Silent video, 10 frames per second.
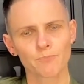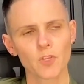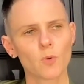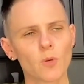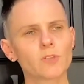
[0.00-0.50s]

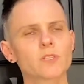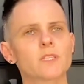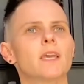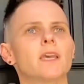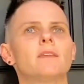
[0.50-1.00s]
you
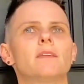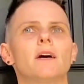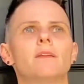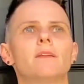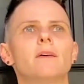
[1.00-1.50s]
understand
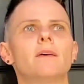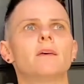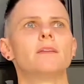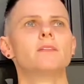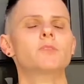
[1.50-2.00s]
that
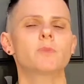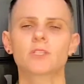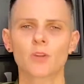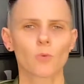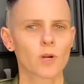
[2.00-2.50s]
just
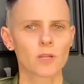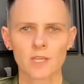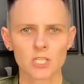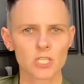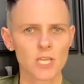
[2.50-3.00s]
because they're wearing
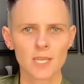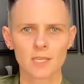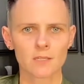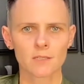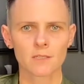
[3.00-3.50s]
that
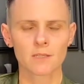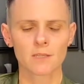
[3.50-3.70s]
jacket